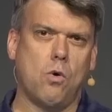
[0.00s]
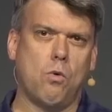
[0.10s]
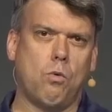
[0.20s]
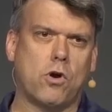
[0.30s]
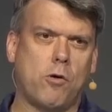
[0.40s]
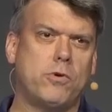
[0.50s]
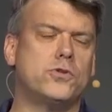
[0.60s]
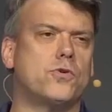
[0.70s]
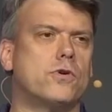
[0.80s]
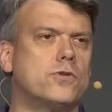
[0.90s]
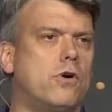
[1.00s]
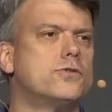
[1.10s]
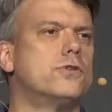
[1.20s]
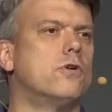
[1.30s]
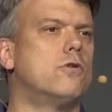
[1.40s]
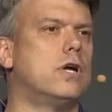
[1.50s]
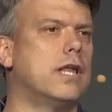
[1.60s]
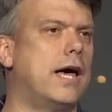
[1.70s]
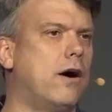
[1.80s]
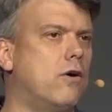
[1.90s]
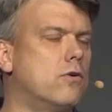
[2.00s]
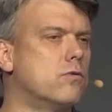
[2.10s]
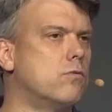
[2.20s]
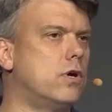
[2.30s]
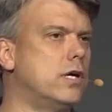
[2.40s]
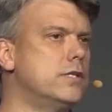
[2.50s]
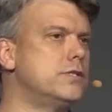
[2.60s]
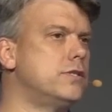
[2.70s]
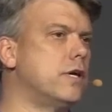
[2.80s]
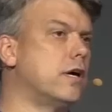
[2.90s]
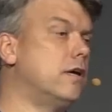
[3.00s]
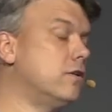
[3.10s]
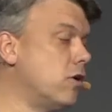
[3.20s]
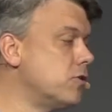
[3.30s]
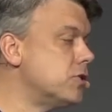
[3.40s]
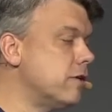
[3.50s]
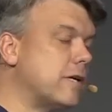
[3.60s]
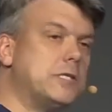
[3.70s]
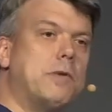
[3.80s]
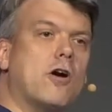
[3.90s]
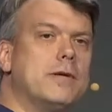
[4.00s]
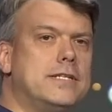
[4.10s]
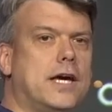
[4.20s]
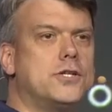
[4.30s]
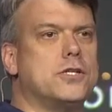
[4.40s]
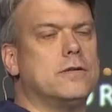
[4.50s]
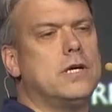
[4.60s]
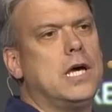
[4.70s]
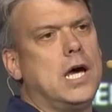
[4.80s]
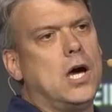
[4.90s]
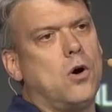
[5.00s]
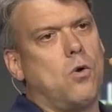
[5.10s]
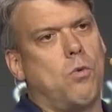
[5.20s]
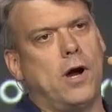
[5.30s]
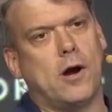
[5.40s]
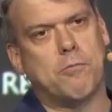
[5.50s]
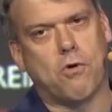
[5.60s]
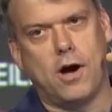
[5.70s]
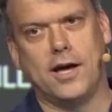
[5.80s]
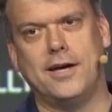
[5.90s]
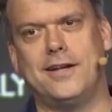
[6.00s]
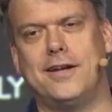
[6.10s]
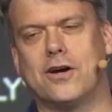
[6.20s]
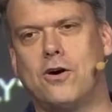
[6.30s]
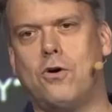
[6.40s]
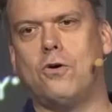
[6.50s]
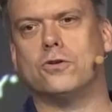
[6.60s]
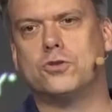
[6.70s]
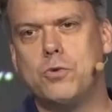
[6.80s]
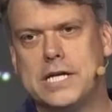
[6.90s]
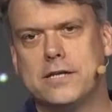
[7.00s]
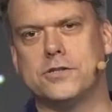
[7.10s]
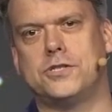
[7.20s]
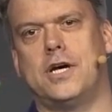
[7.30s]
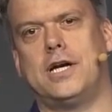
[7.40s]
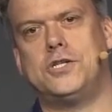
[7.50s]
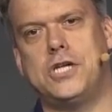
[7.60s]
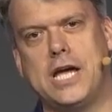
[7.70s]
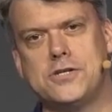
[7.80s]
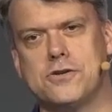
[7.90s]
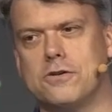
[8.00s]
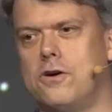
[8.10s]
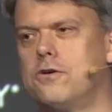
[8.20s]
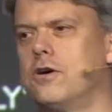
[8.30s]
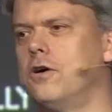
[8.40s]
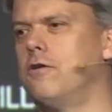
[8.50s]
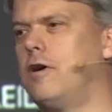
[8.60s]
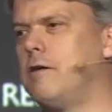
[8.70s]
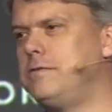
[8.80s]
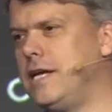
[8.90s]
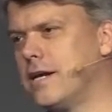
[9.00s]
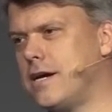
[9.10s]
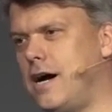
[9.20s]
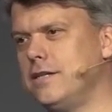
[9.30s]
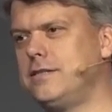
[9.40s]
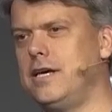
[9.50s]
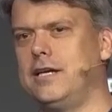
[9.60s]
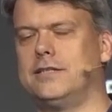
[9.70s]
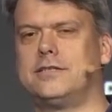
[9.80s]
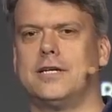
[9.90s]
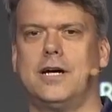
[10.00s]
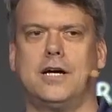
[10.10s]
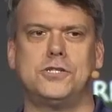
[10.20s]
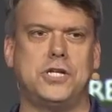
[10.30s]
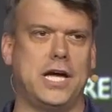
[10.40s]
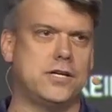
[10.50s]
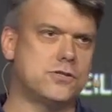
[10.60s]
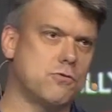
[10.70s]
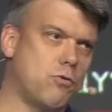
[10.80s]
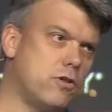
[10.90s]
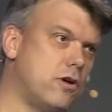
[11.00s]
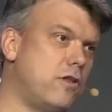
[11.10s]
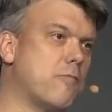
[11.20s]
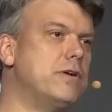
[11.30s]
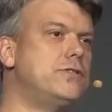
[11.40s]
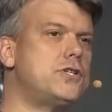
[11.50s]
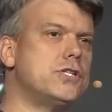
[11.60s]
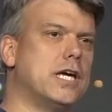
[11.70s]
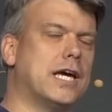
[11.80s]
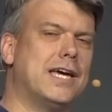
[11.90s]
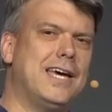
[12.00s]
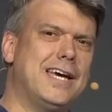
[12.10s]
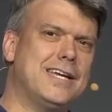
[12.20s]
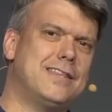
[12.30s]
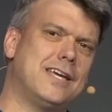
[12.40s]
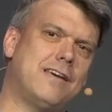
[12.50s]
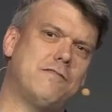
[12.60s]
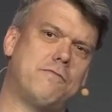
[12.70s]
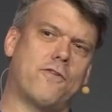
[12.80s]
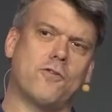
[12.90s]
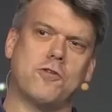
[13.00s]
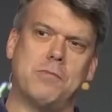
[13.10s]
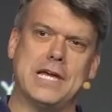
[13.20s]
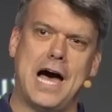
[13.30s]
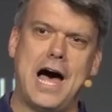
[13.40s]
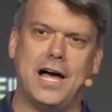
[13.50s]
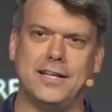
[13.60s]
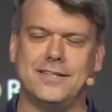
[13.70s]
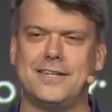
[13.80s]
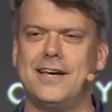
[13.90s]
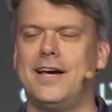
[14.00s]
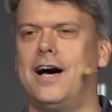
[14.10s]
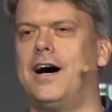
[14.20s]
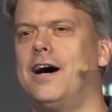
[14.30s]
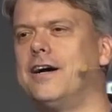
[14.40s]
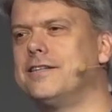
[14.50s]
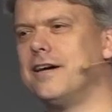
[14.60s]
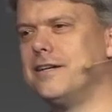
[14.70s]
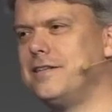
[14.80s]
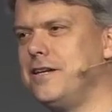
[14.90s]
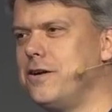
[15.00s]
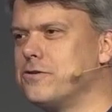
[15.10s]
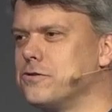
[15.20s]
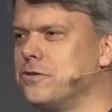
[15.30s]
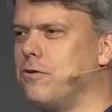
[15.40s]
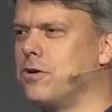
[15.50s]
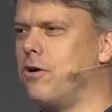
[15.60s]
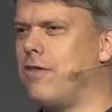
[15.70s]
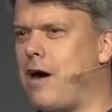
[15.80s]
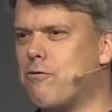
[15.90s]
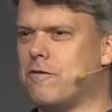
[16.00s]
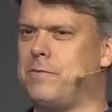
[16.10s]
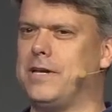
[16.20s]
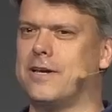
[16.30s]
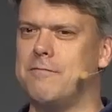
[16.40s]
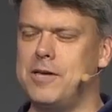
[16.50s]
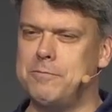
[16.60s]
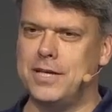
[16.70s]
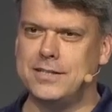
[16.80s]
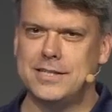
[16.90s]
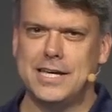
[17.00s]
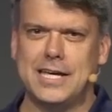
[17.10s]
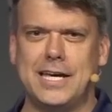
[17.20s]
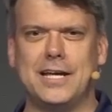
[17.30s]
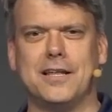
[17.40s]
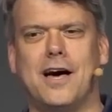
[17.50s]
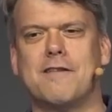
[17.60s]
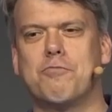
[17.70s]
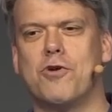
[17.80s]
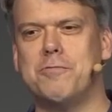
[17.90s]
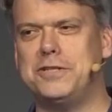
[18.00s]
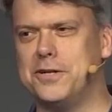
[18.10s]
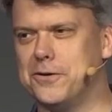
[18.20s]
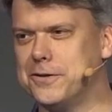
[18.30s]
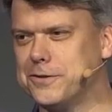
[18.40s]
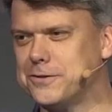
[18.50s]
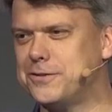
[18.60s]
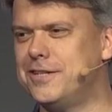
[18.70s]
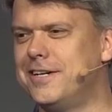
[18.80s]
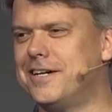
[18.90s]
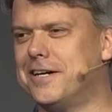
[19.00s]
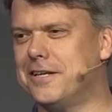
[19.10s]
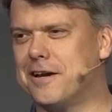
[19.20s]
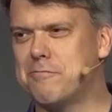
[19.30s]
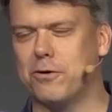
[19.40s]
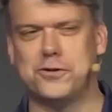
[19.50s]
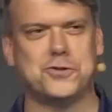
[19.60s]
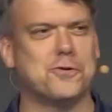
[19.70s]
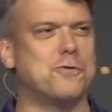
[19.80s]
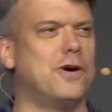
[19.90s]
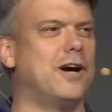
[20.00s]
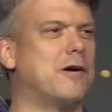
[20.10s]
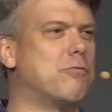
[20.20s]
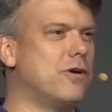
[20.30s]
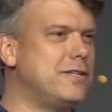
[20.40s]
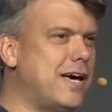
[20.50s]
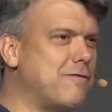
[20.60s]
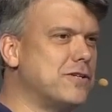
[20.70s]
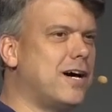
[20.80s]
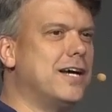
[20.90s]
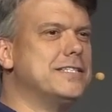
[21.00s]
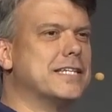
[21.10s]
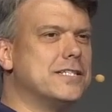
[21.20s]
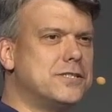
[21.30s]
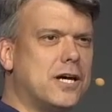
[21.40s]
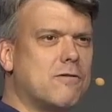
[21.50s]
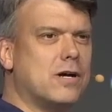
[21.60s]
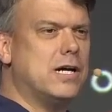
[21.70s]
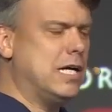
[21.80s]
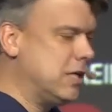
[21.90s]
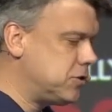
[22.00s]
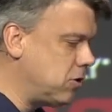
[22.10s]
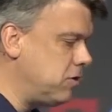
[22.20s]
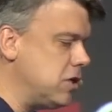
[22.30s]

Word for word: What open source also allowed was the notion of experimentation where Brian and Nicole tweaked their site, changed their logo, updated content, uh, changed the, their, their, positioning. You think even further beyond uh, uh, 10 years or so ago, that would have been a commitment in a lot of print materials, a lot of brochureware, print advertising, et cetera. So the